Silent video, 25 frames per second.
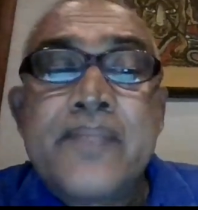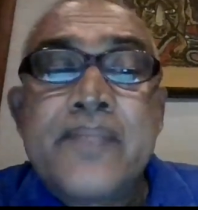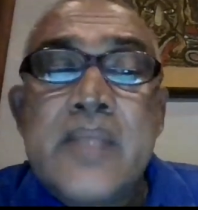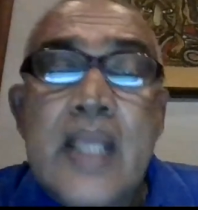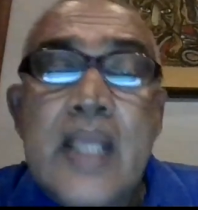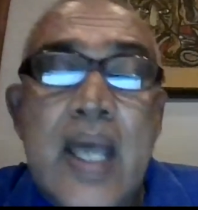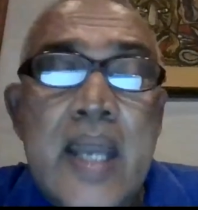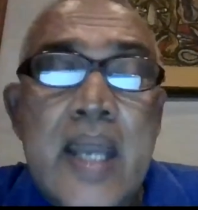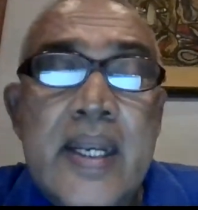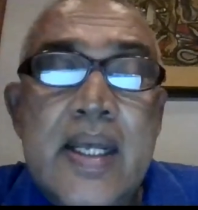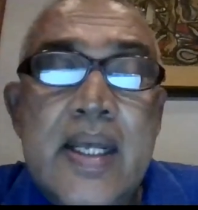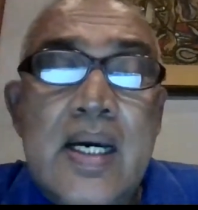
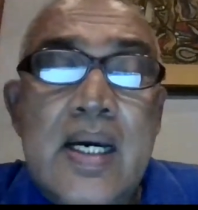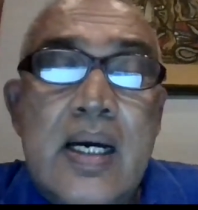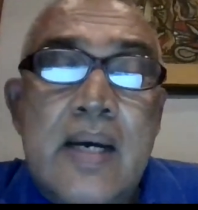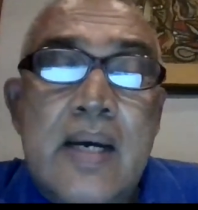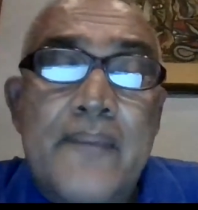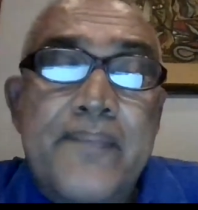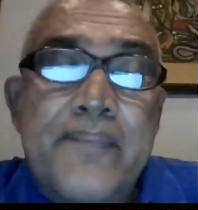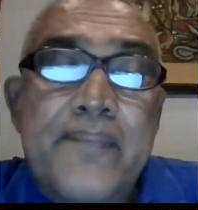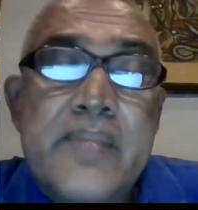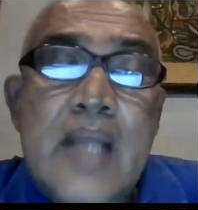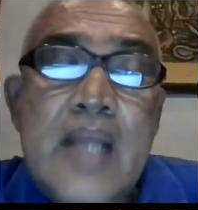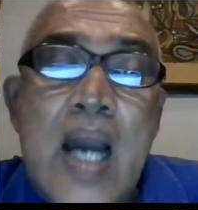and
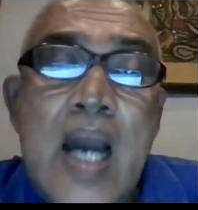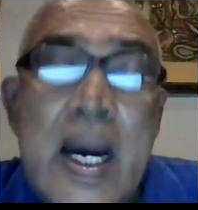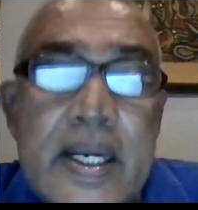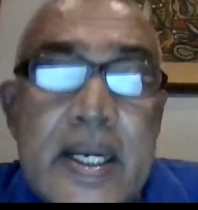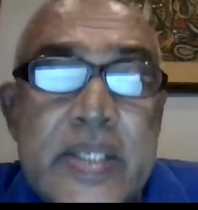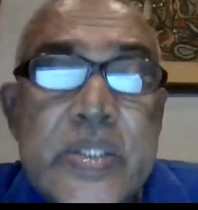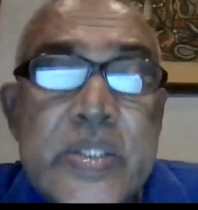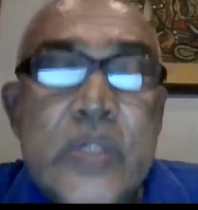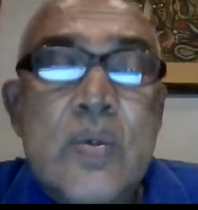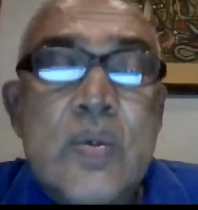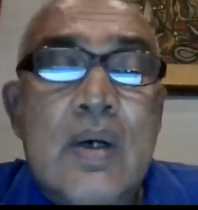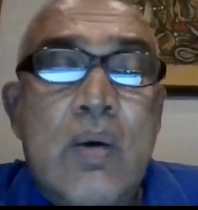
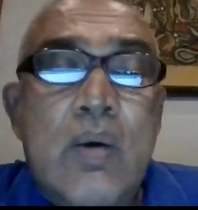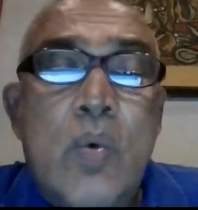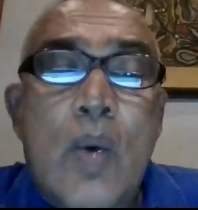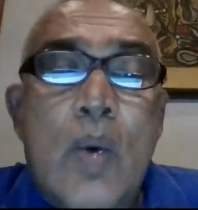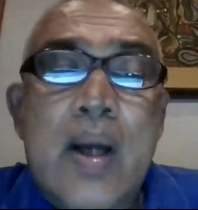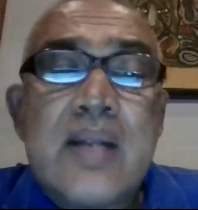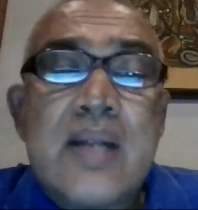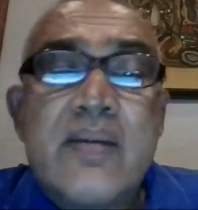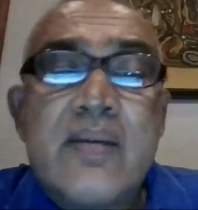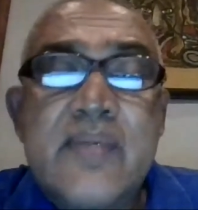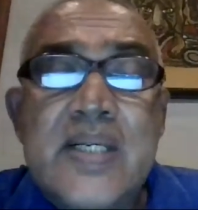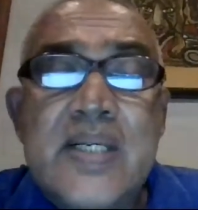unsure of
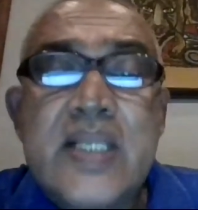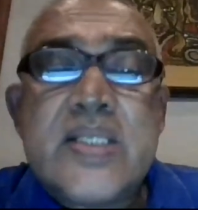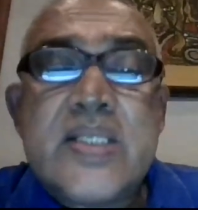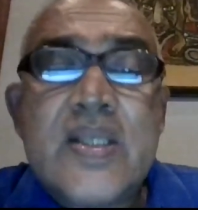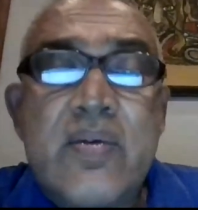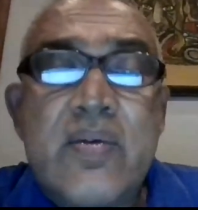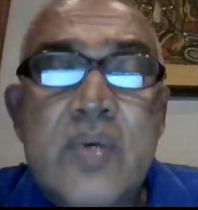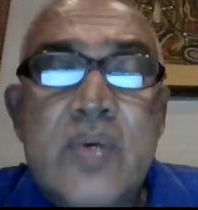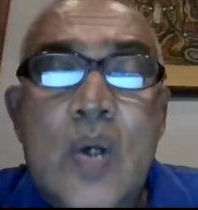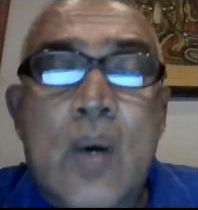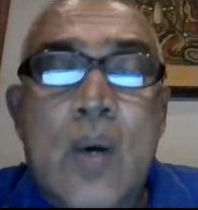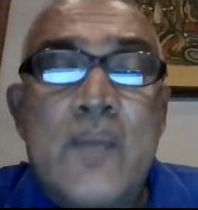what words
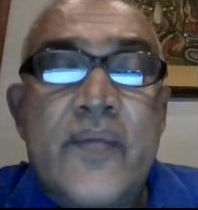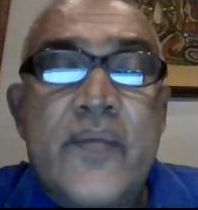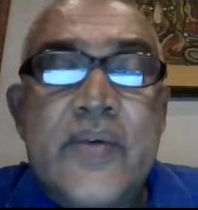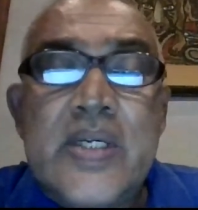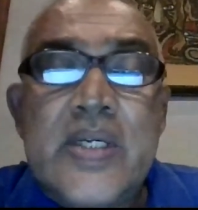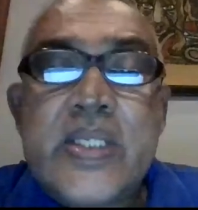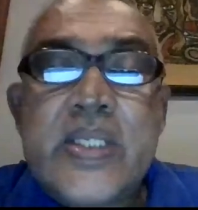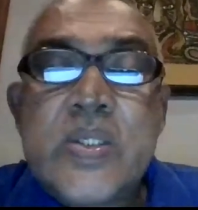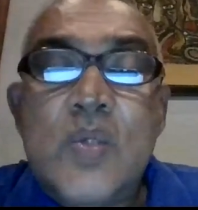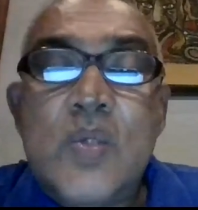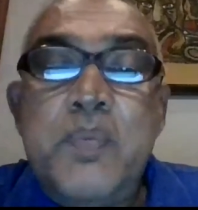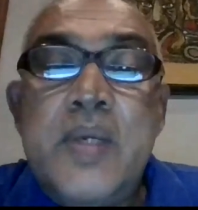of
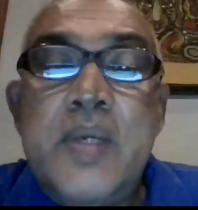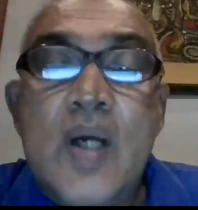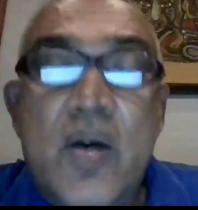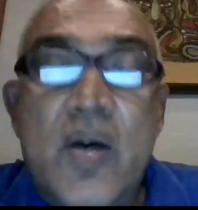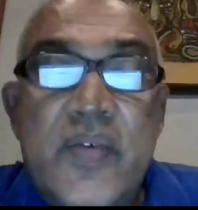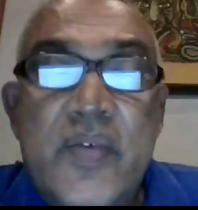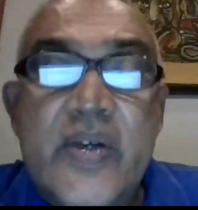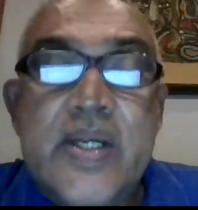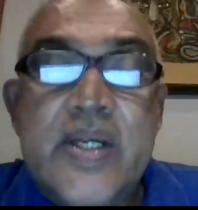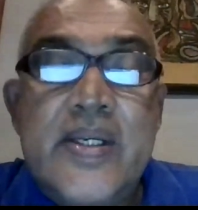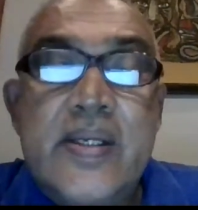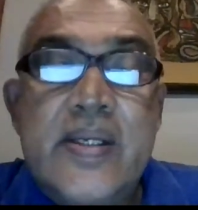comfort should be
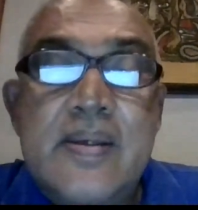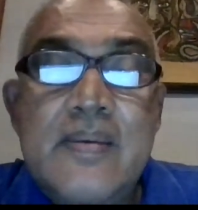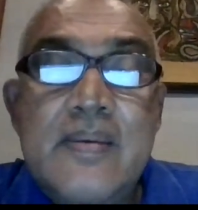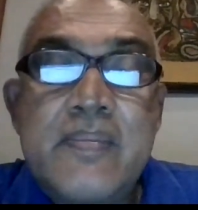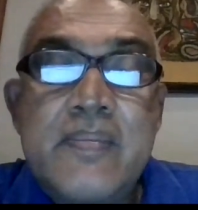offered.